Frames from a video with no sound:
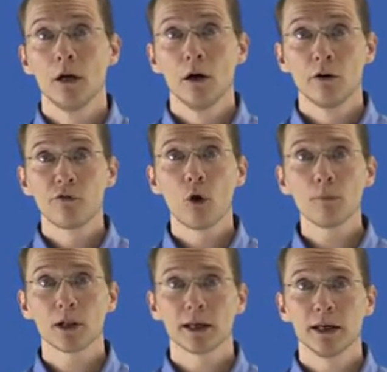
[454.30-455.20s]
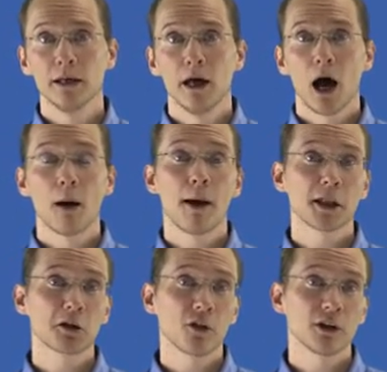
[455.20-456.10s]
Formally, a message
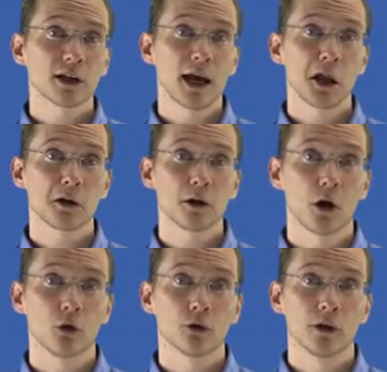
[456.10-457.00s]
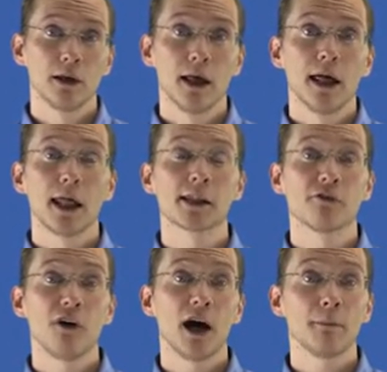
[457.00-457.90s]
authentication code is
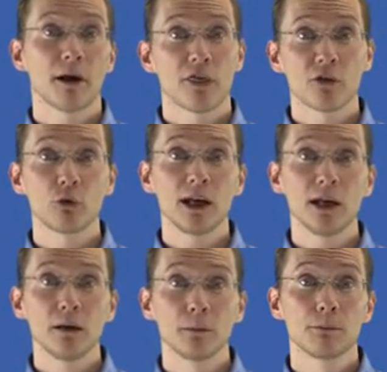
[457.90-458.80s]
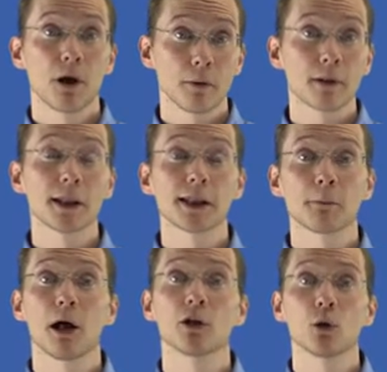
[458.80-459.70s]
defined by three probabilistic
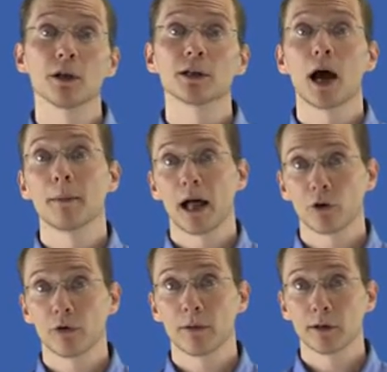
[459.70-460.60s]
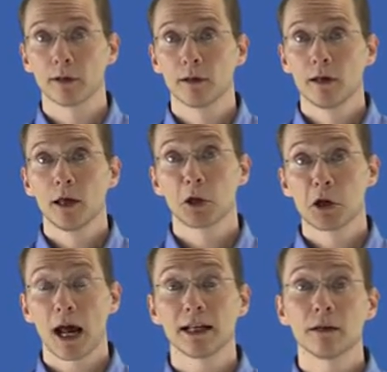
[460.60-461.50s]
polynomial time algorithms:
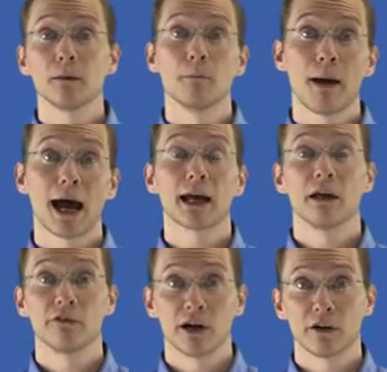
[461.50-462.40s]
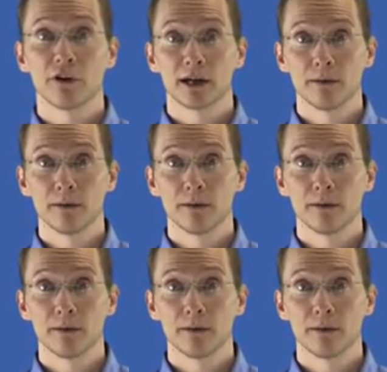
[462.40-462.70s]
gen, mac, and verify.